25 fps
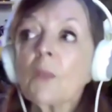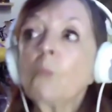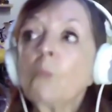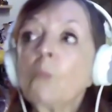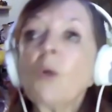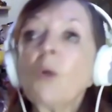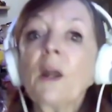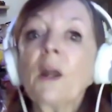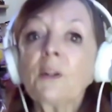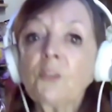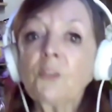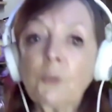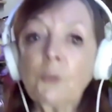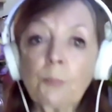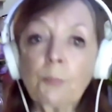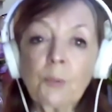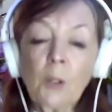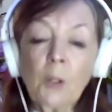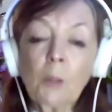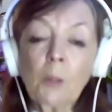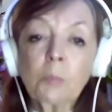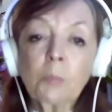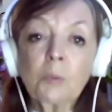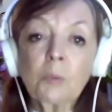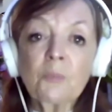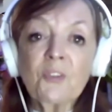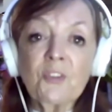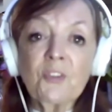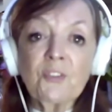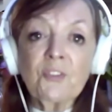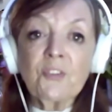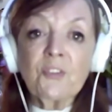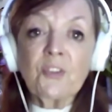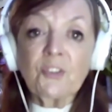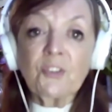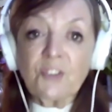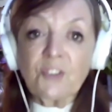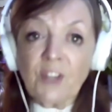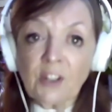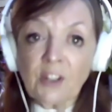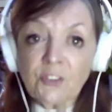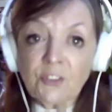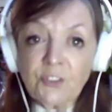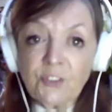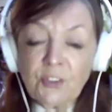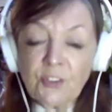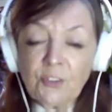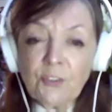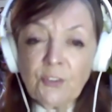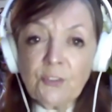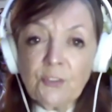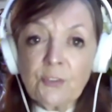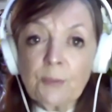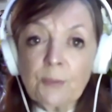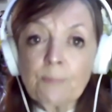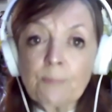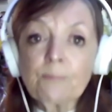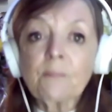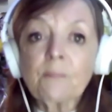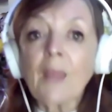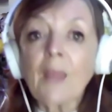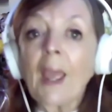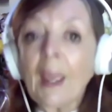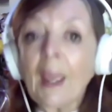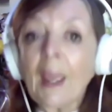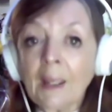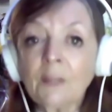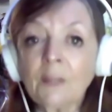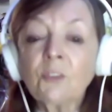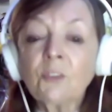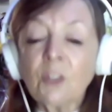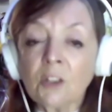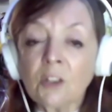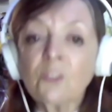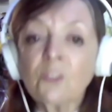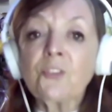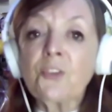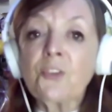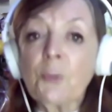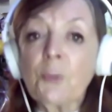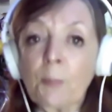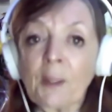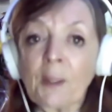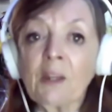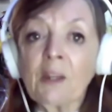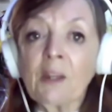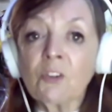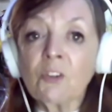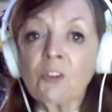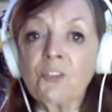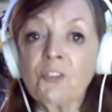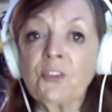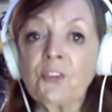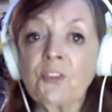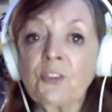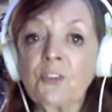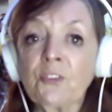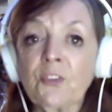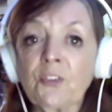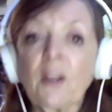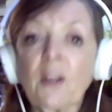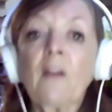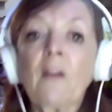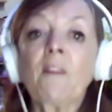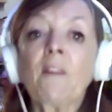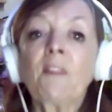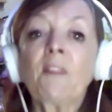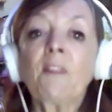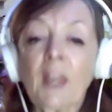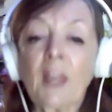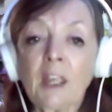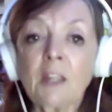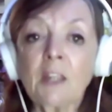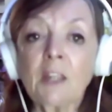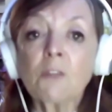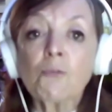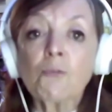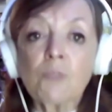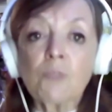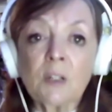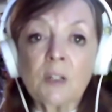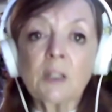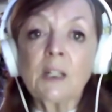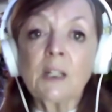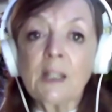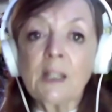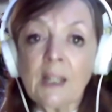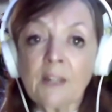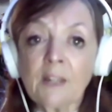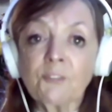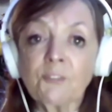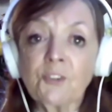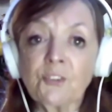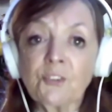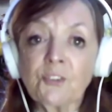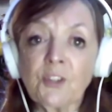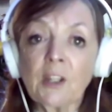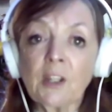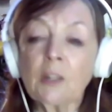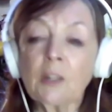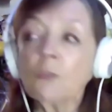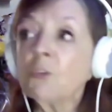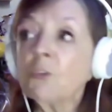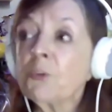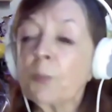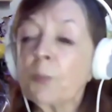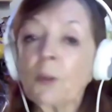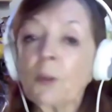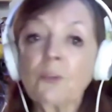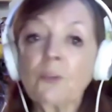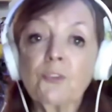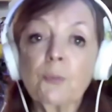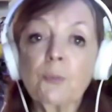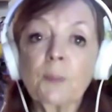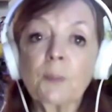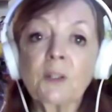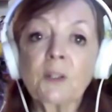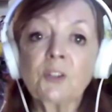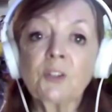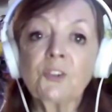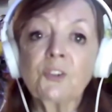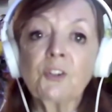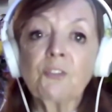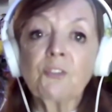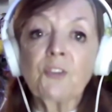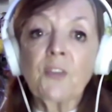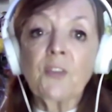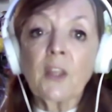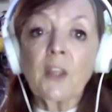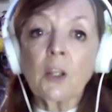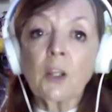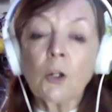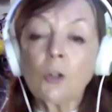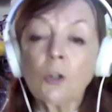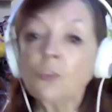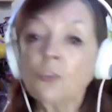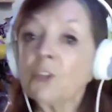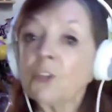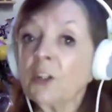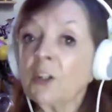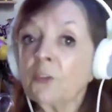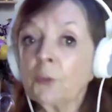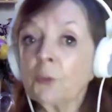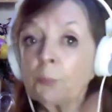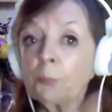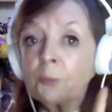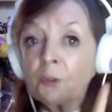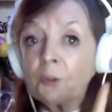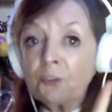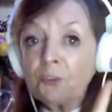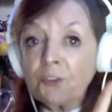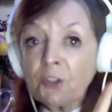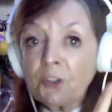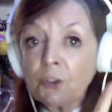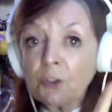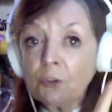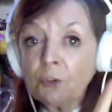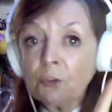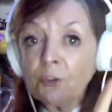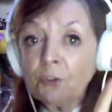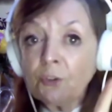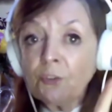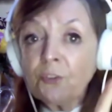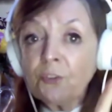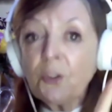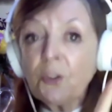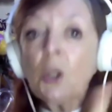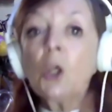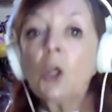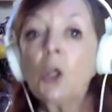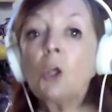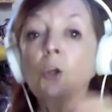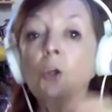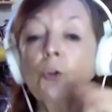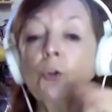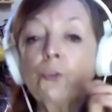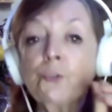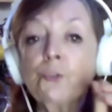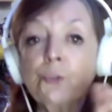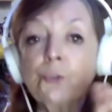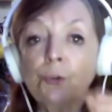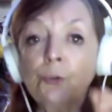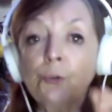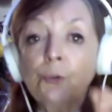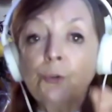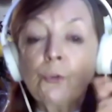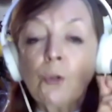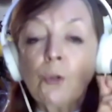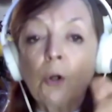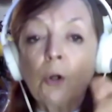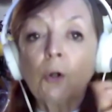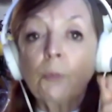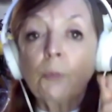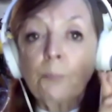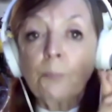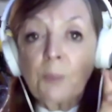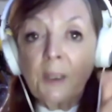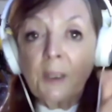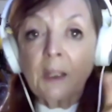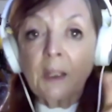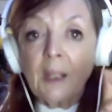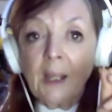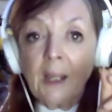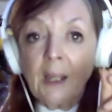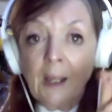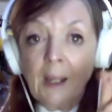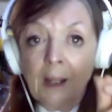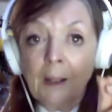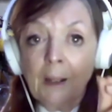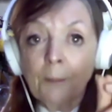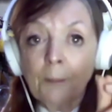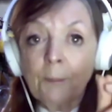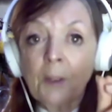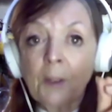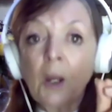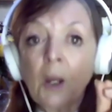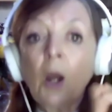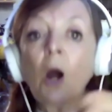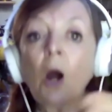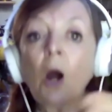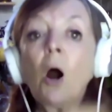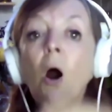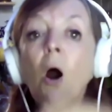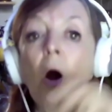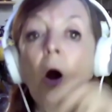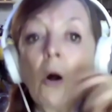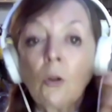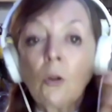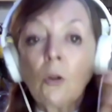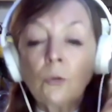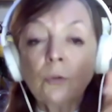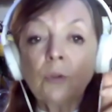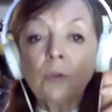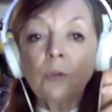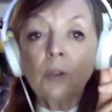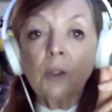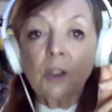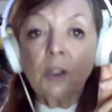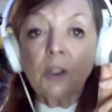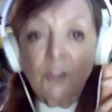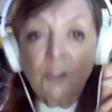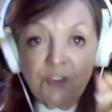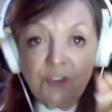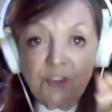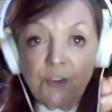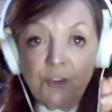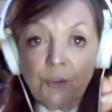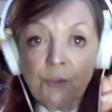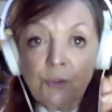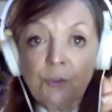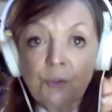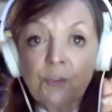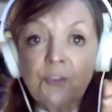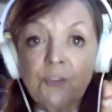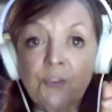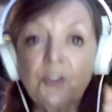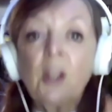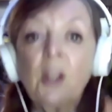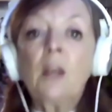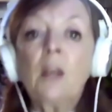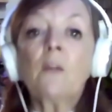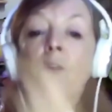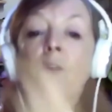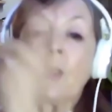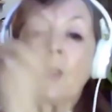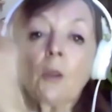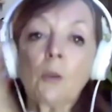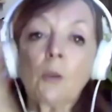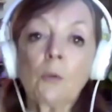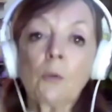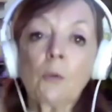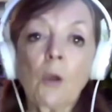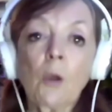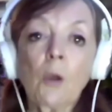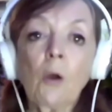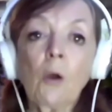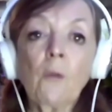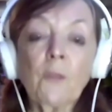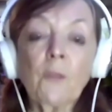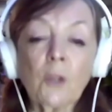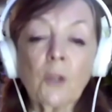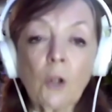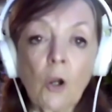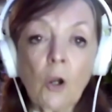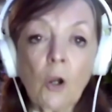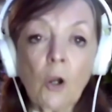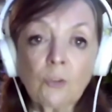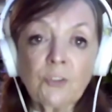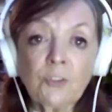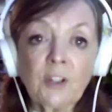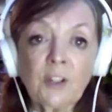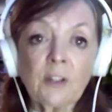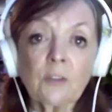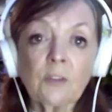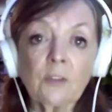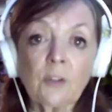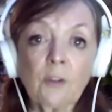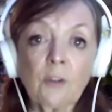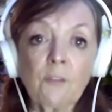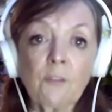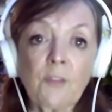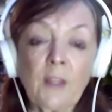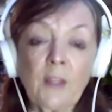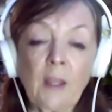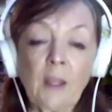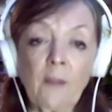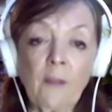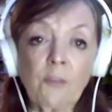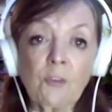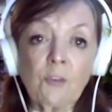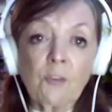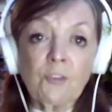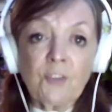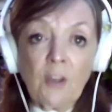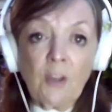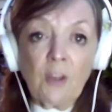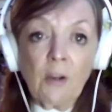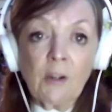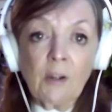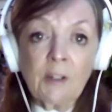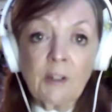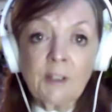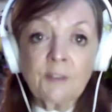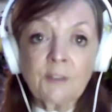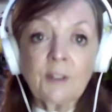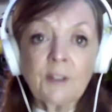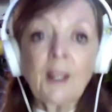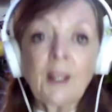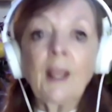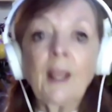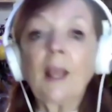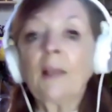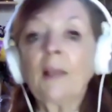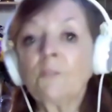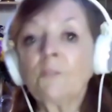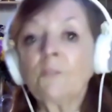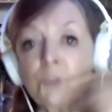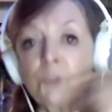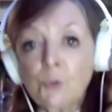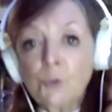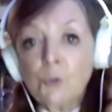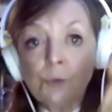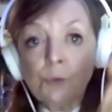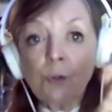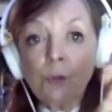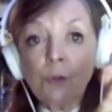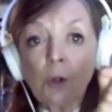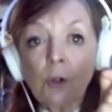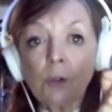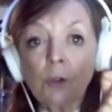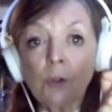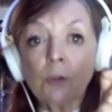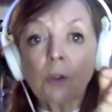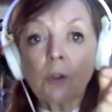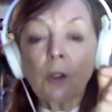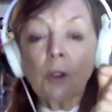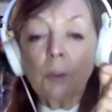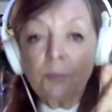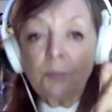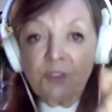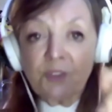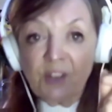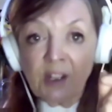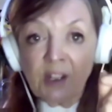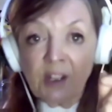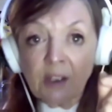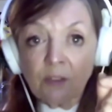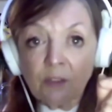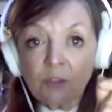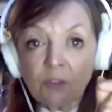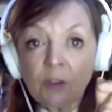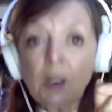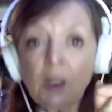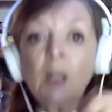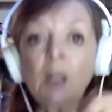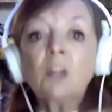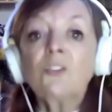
one of the problems is the judges and it's the barristers, and they really have to take responsibility for their conduct. The prosecutors who do not pick up on issues that uh, on the conduct of the other side and do not object.